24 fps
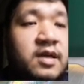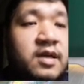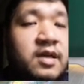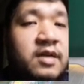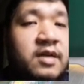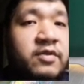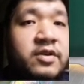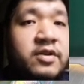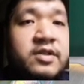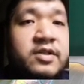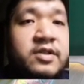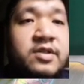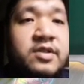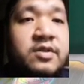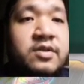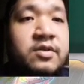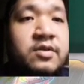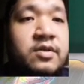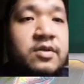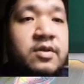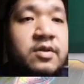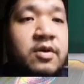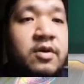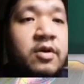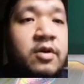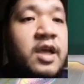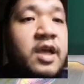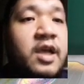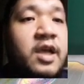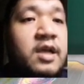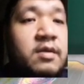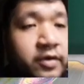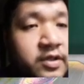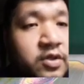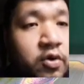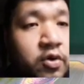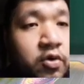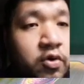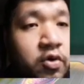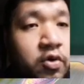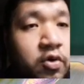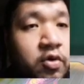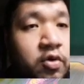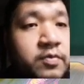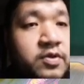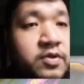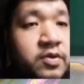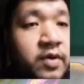If there's no hope,
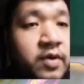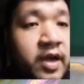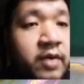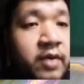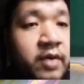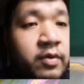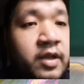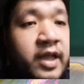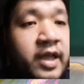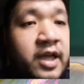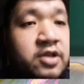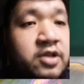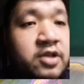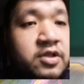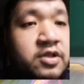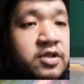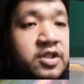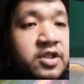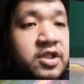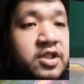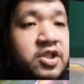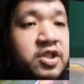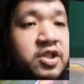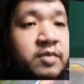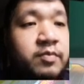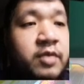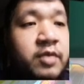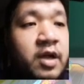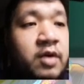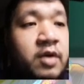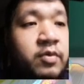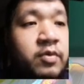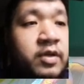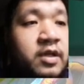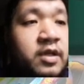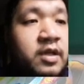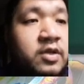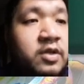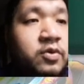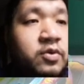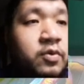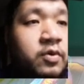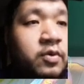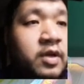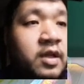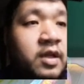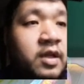so I will actually just chump block with the token.